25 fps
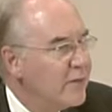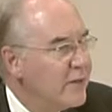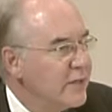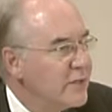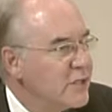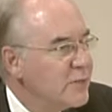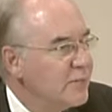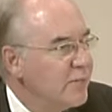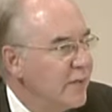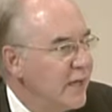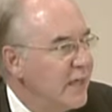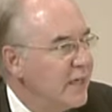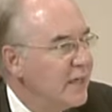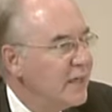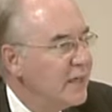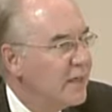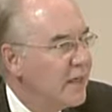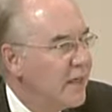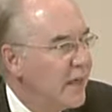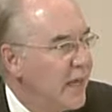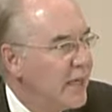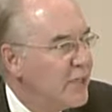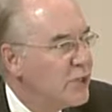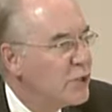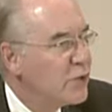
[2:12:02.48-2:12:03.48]
of this
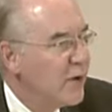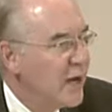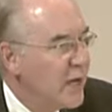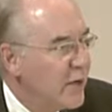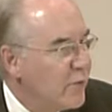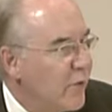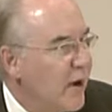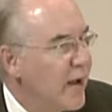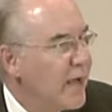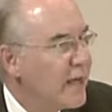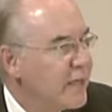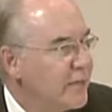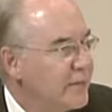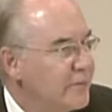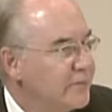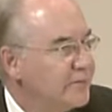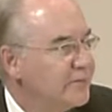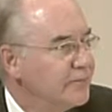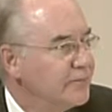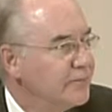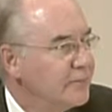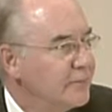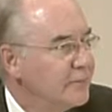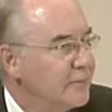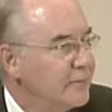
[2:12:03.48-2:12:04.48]
being a train wreck.
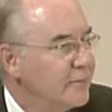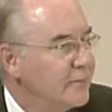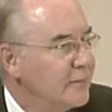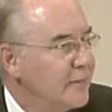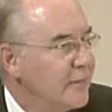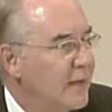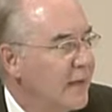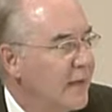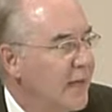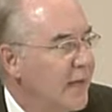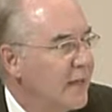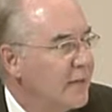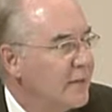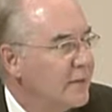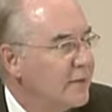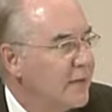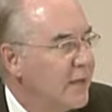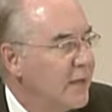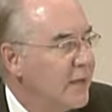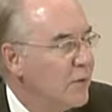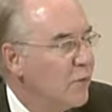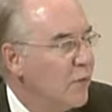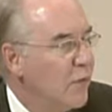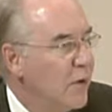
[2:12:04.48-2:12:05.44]
And